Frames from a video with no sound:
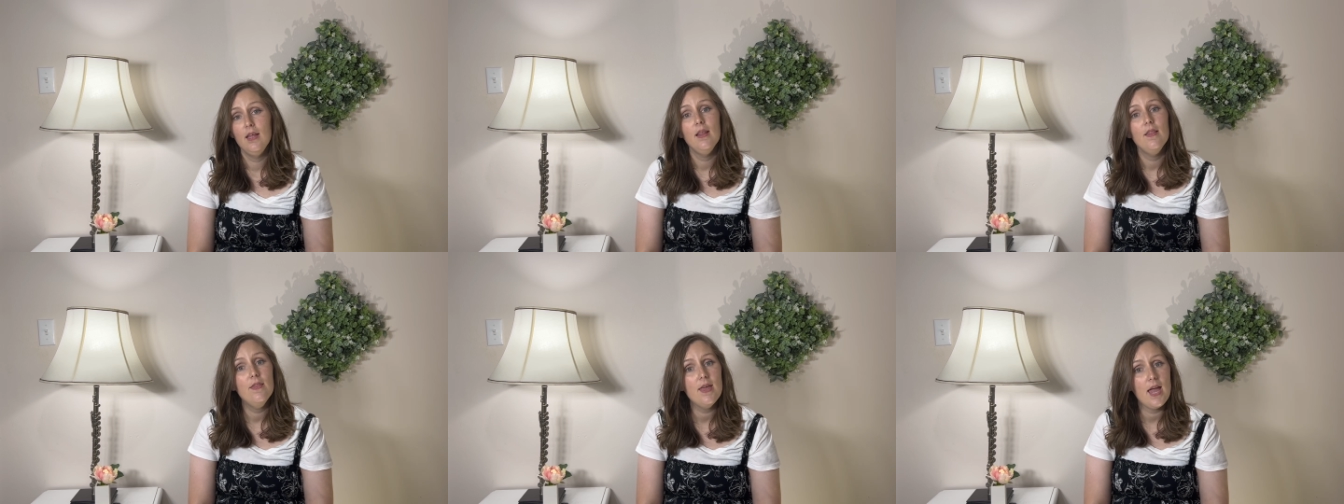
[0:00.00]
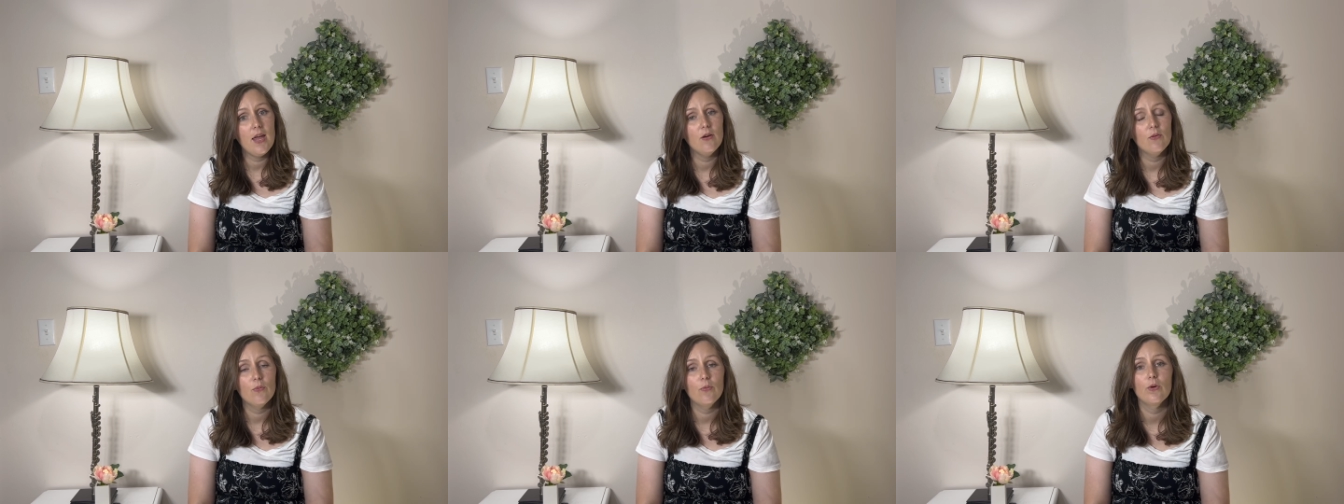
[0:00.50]

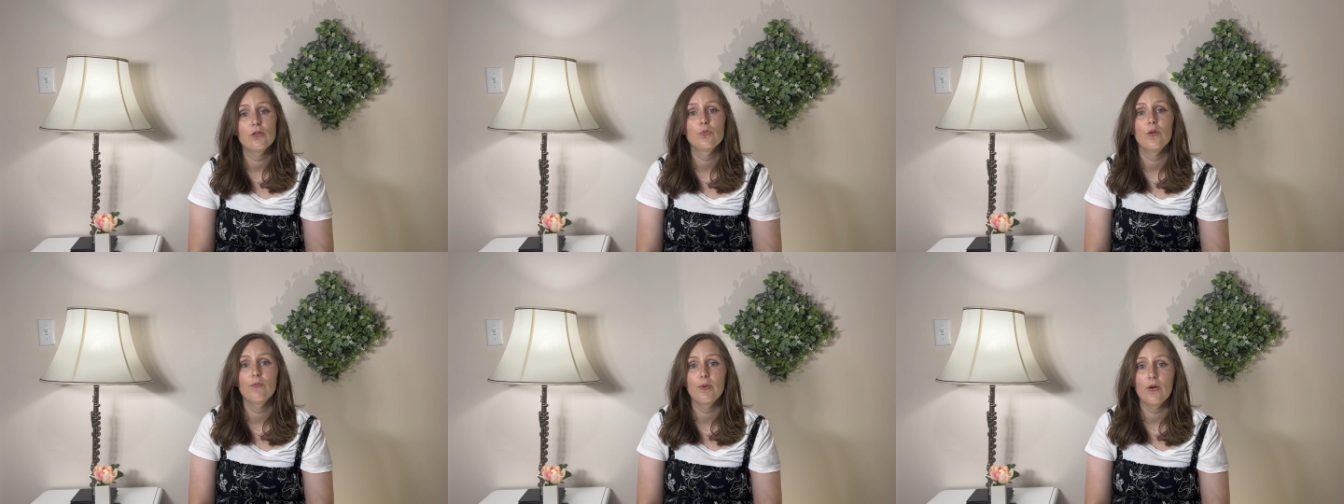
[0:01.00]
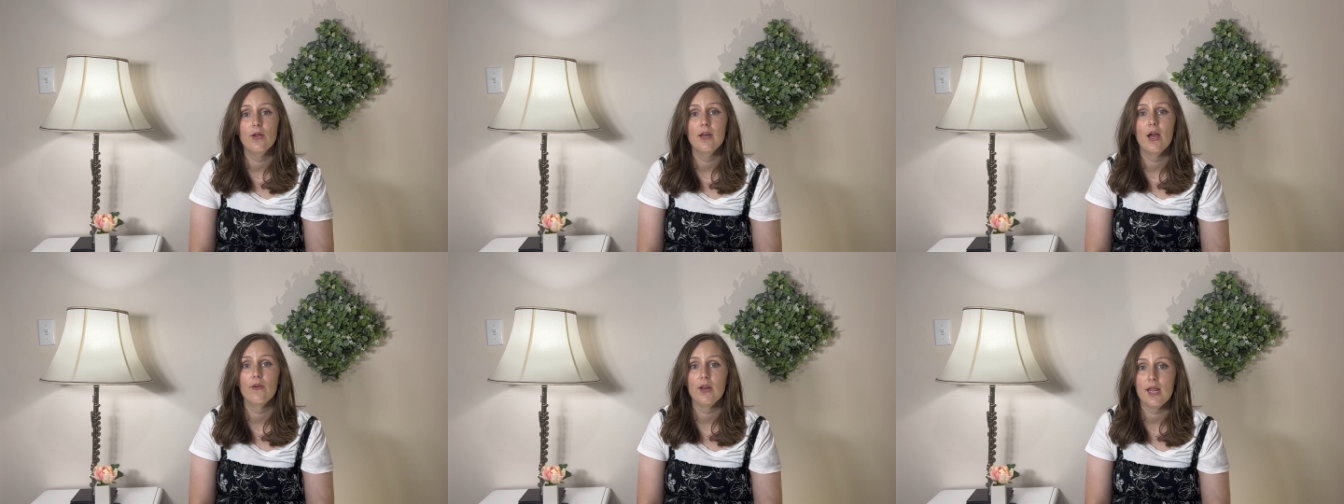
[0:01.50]
Then, once we've broken
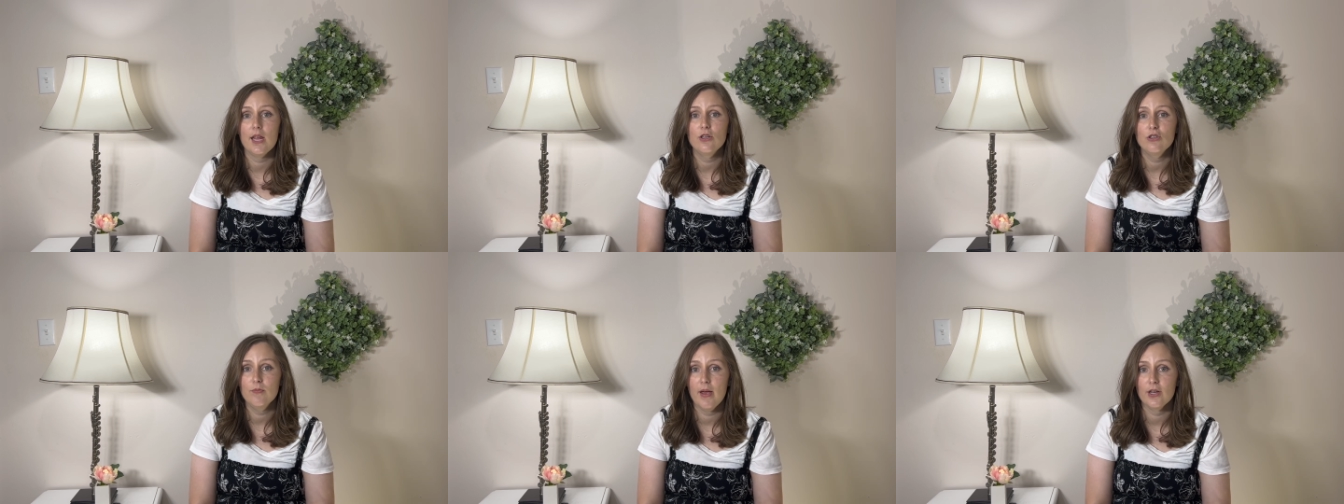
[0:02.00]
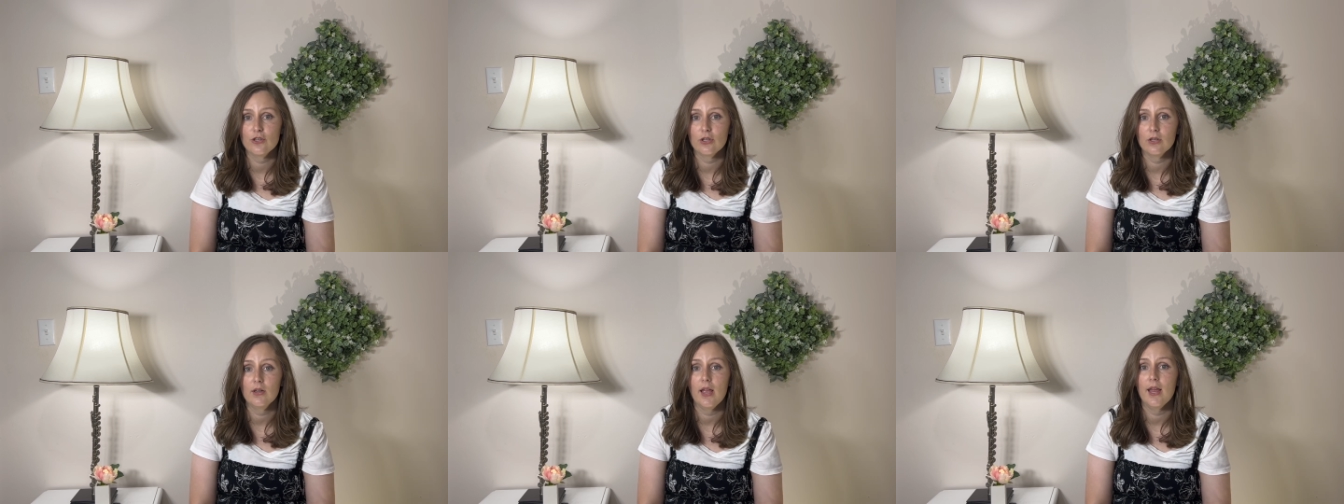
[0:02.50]
down each
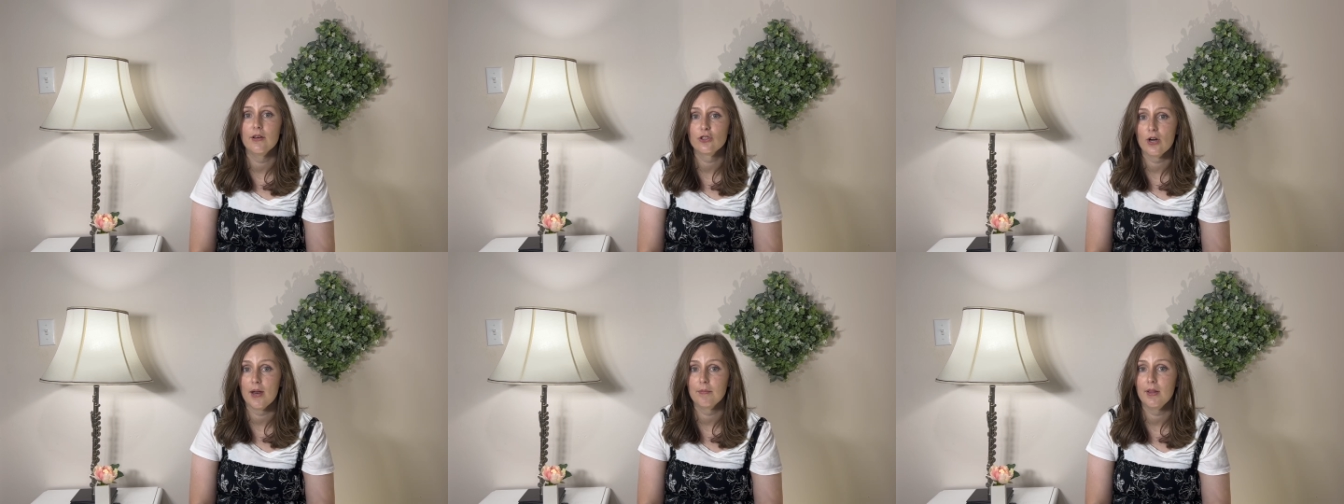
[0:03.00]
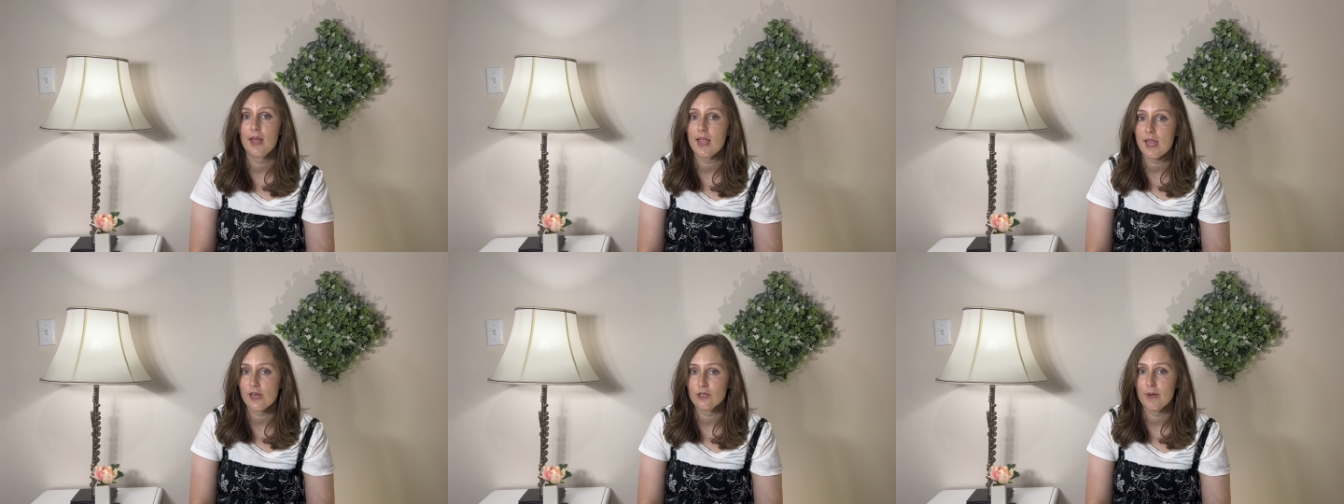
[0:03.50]
measure and tried
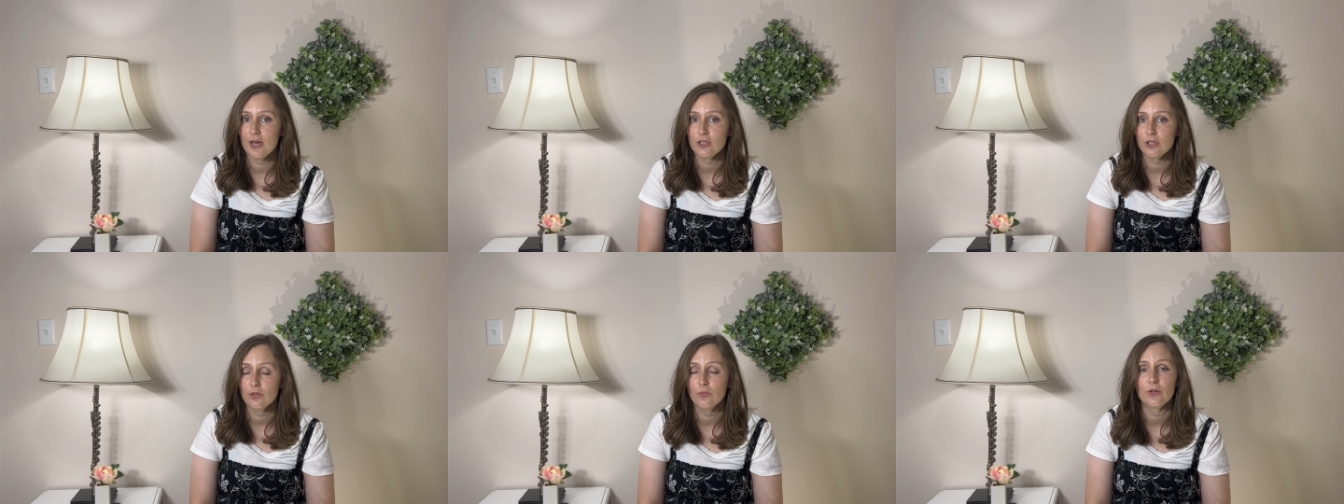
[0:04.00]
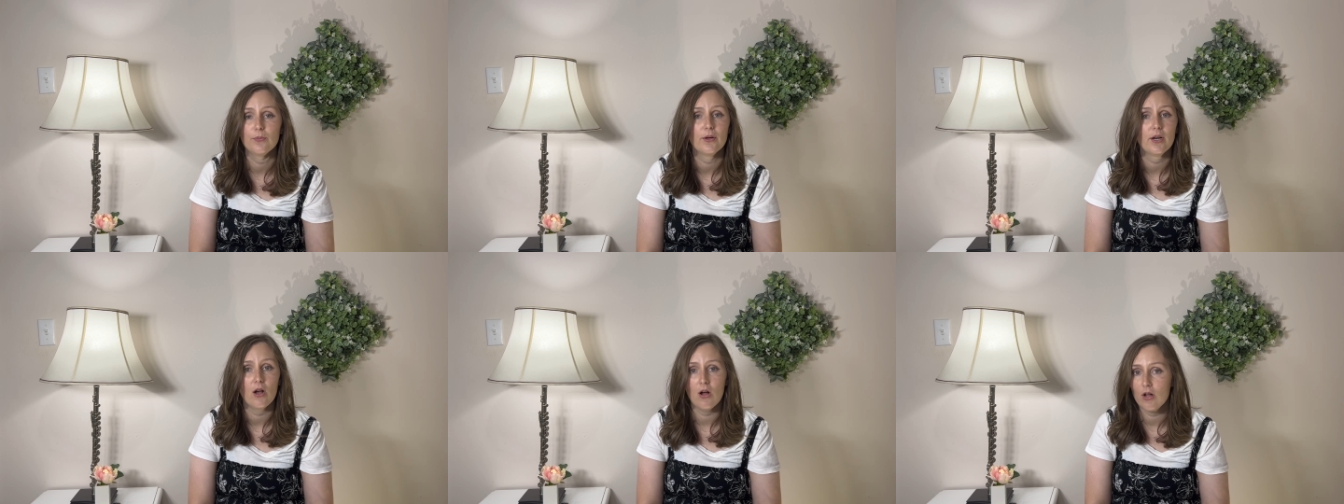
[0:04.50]
playing each measure, we'll put
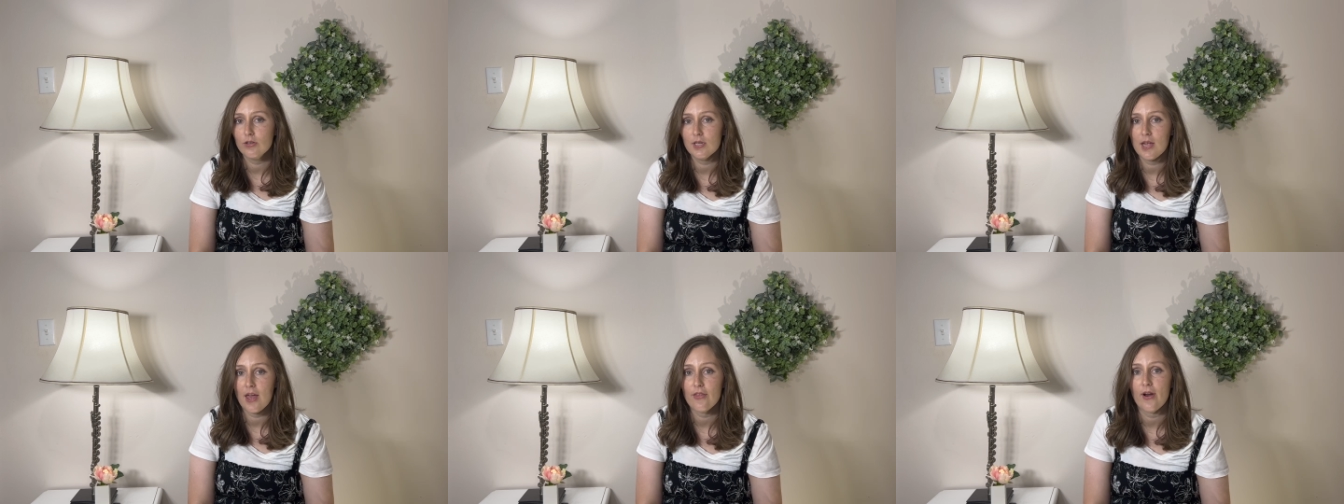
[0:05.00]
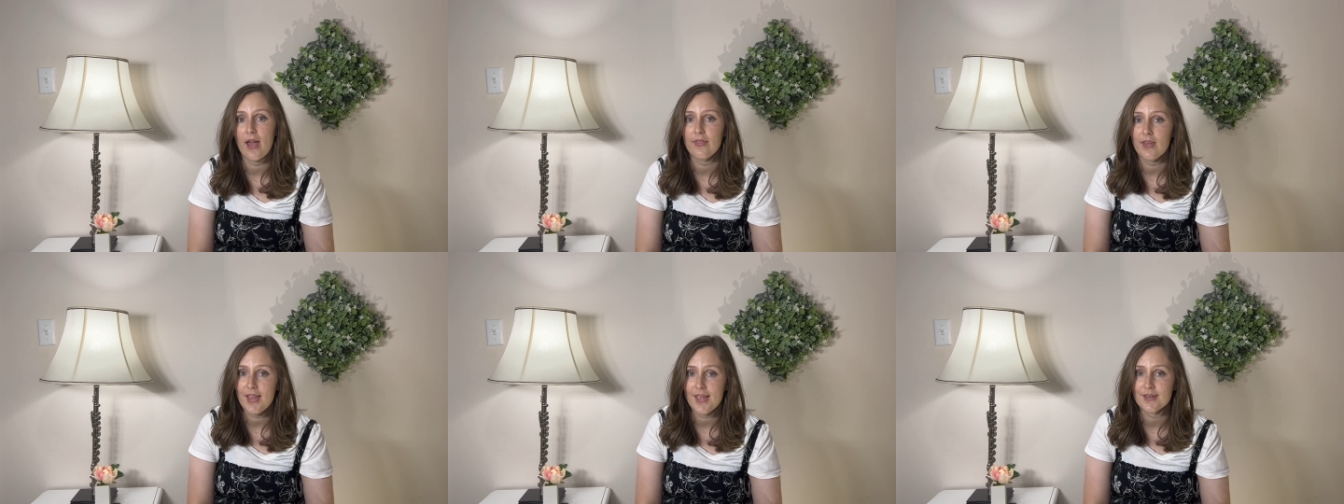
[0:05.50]
it all together at
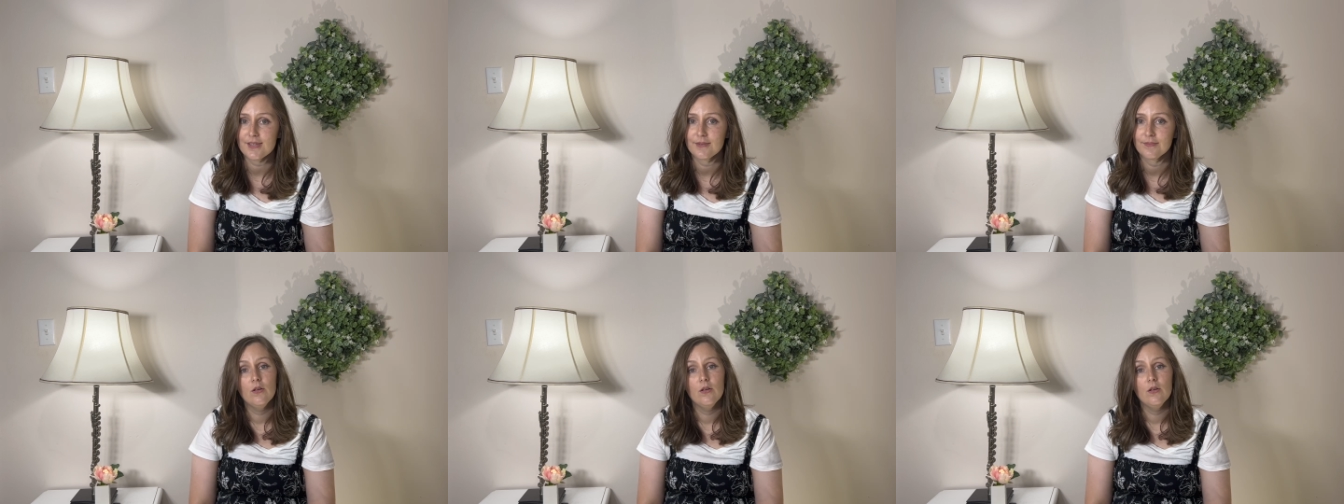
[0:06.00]
the end.